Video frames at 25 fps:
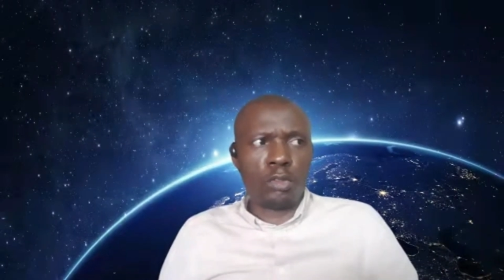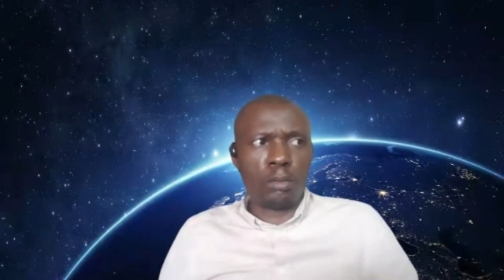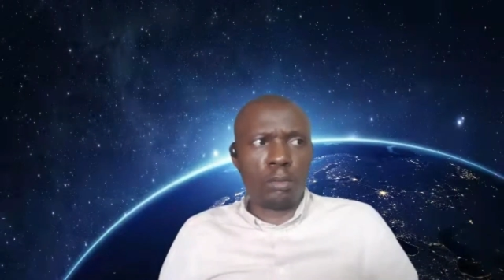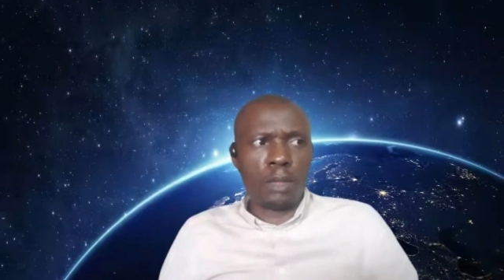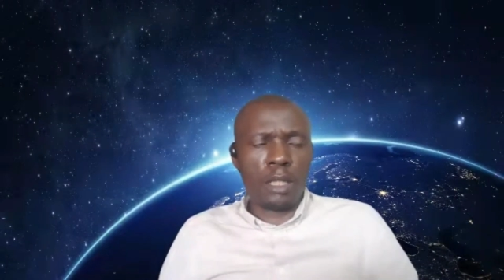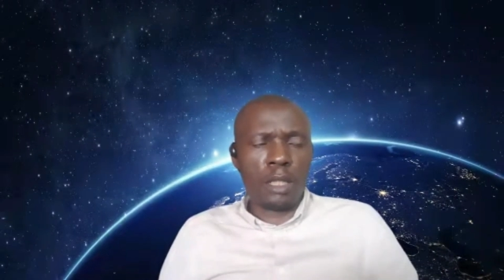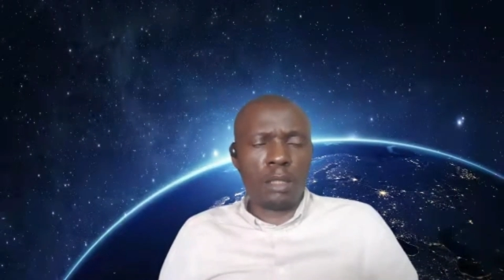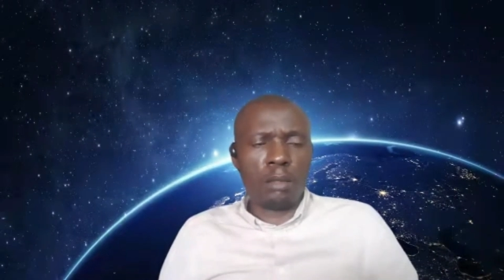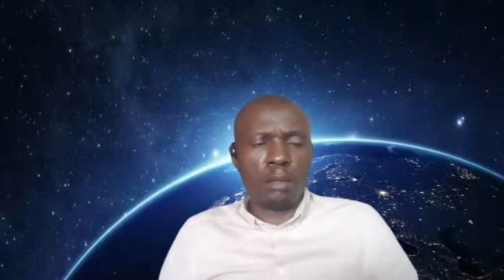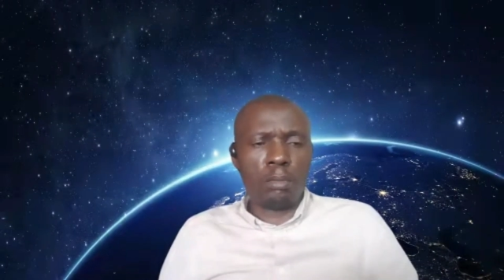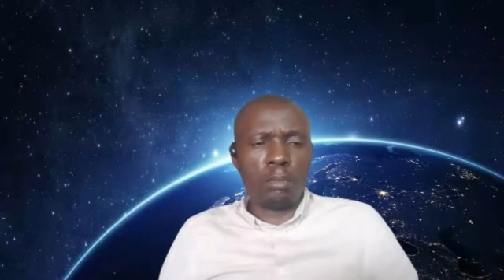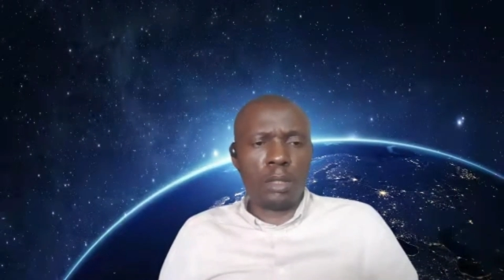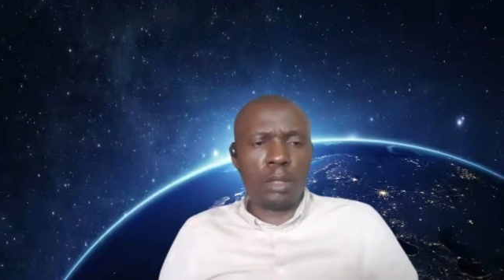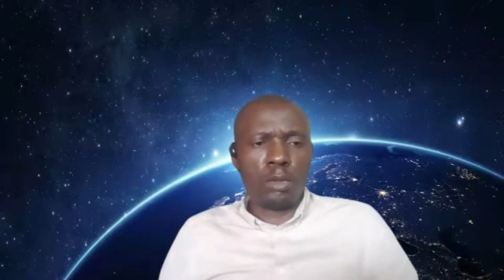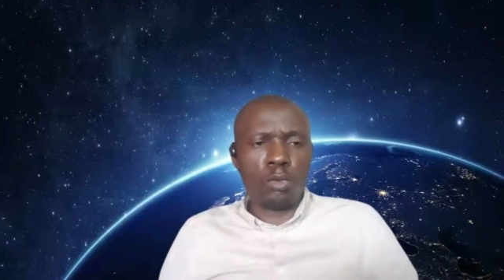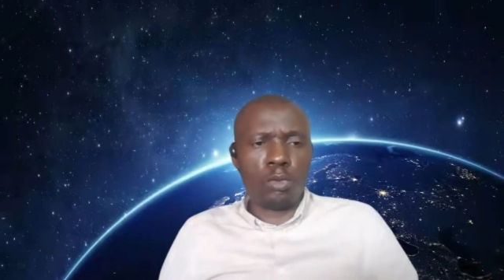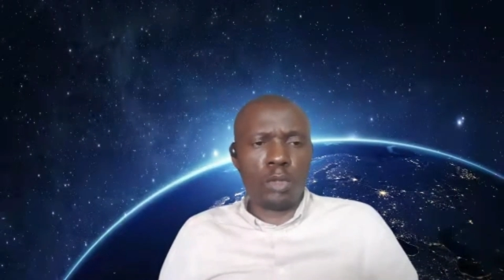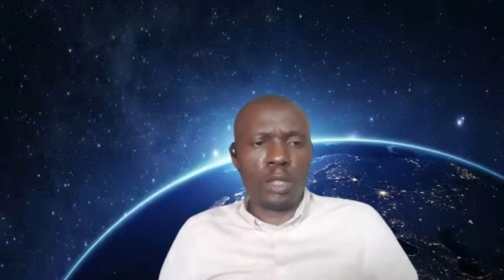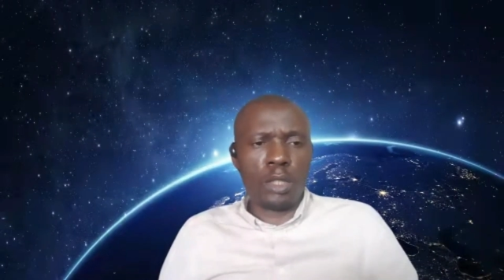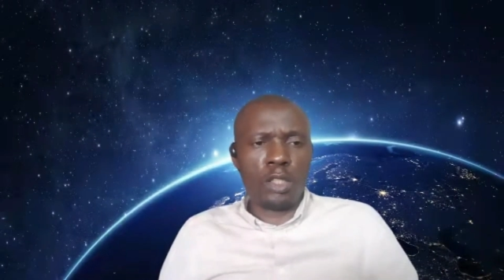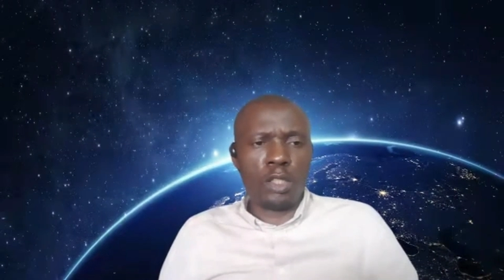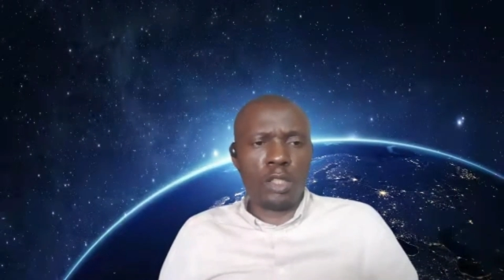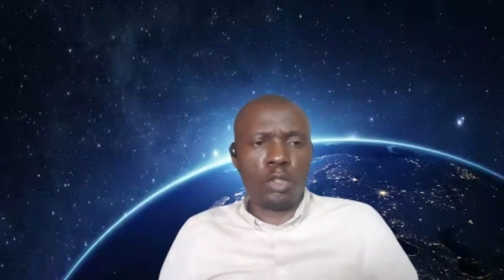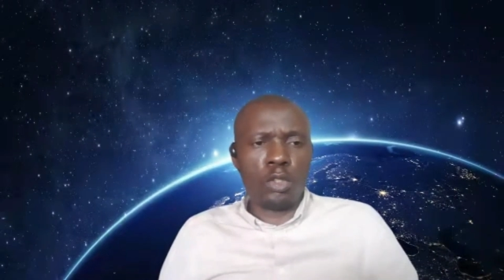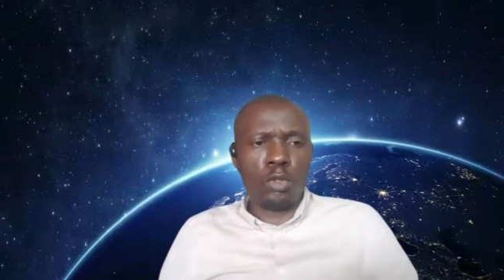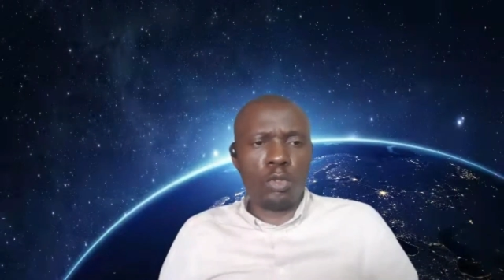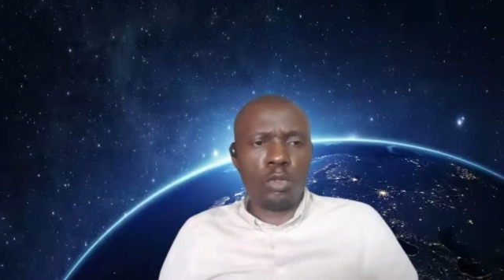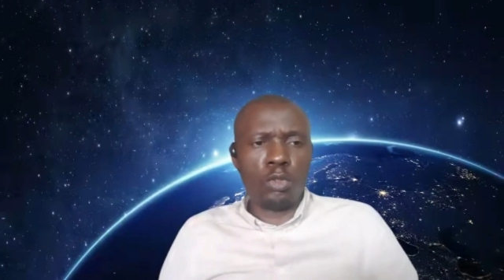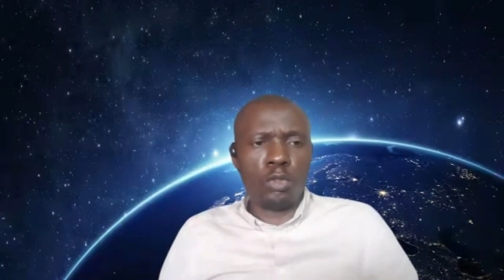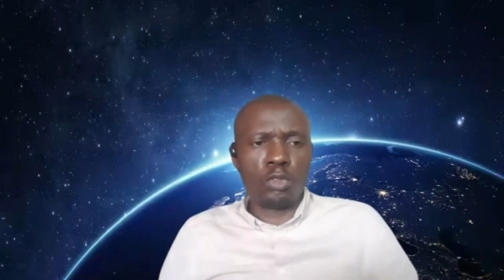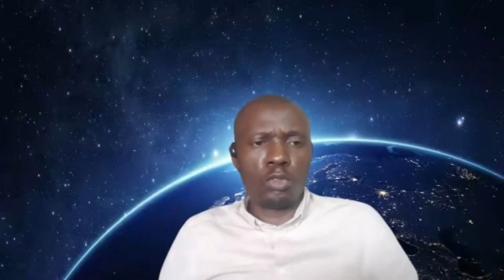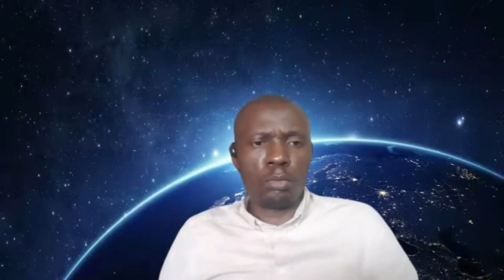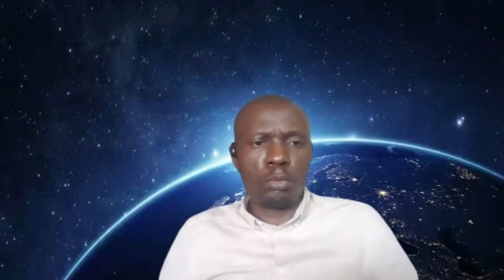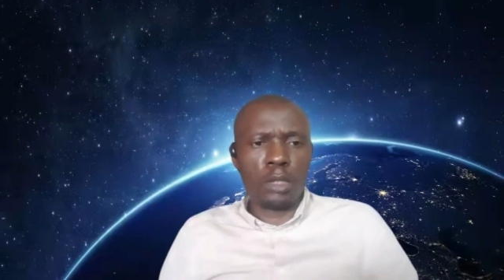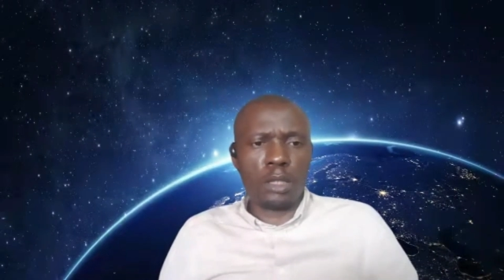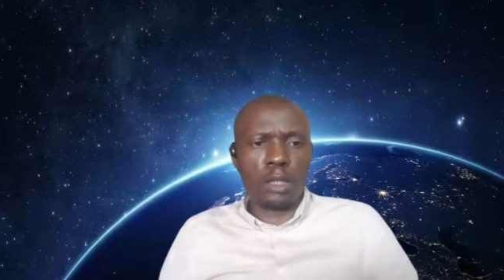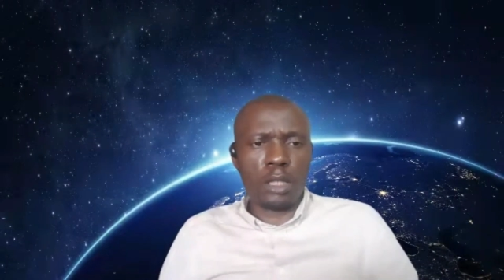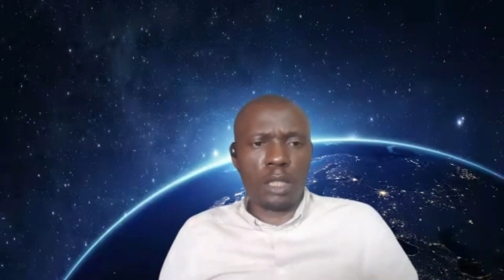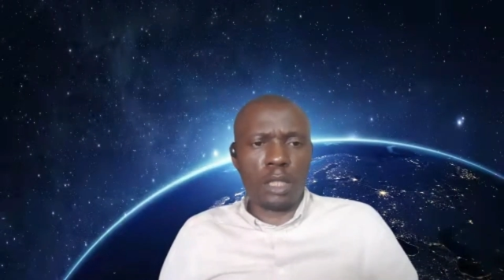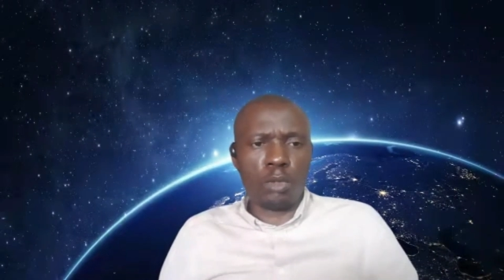remind me, when did you lose me?